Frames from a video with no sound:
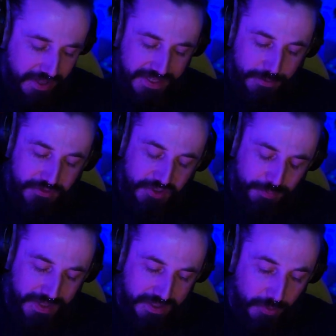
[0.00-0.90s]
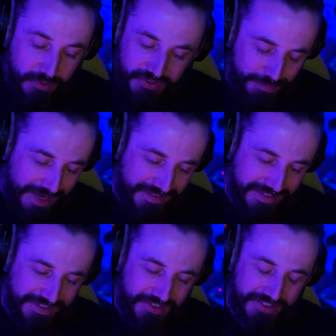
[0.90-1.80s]
I think it would just be, or just maths.
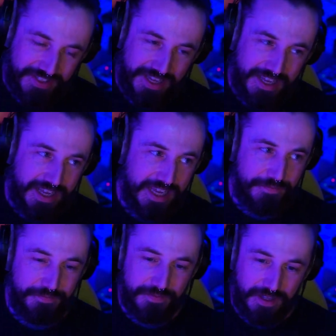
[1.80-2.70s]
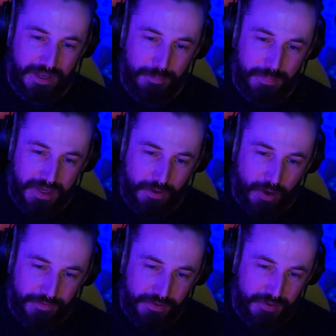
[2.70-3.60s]
It's just, if I'm being
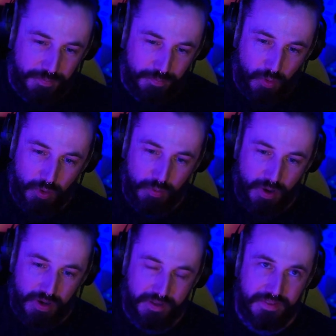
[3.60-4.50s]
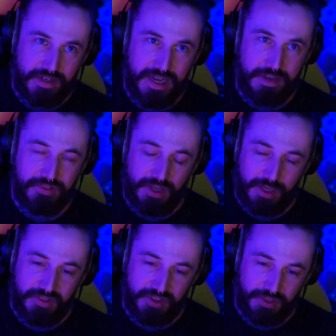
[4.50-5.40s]
offered more work than I have
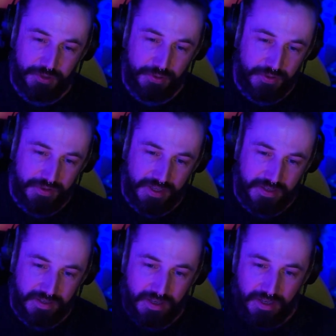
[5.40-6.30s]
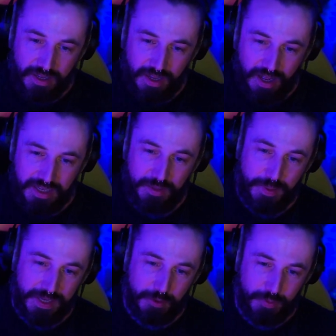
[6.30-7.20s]
time to do, then I can
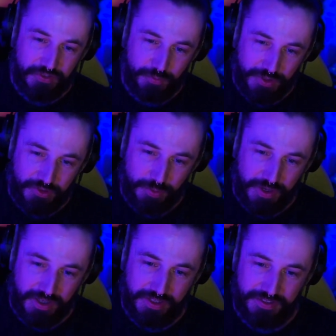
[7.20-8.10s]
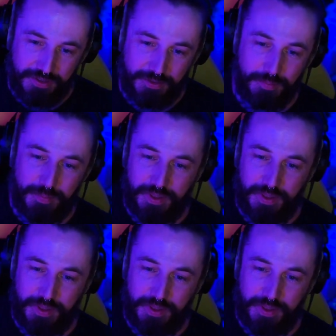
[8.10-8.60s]
pick which work I do.